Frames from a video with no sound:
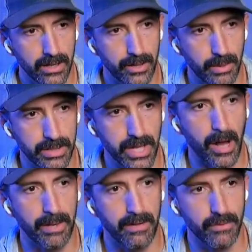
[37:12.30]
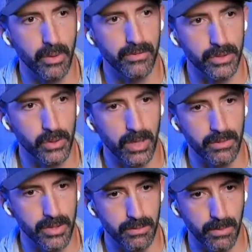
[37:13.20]
the predominant view of the
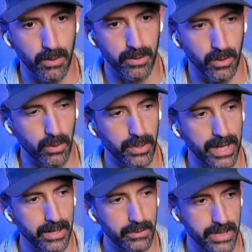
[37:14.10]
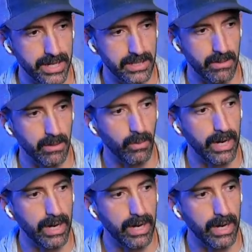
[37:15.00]
Scriptures, both Old and New Testament.